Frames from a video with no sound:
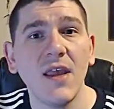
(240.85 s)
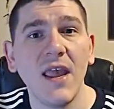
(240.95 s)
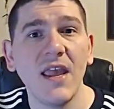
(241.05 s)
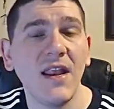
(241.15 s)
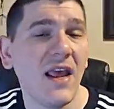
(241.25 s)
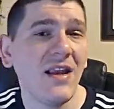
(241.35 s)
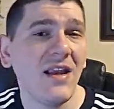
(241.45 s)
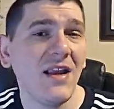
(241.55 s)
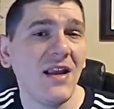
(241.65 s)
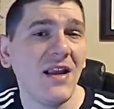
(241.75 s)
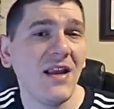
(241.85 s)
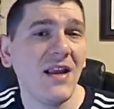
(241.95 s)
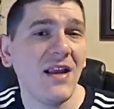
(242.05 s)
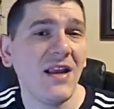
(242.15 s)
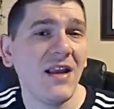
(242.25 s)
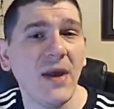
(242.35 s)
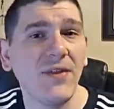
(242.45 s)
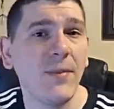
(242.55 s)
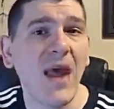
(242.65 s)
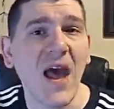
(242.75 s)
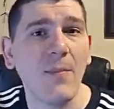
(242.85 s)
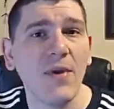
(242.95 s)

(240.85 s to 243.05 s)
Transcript: and any special things about the map.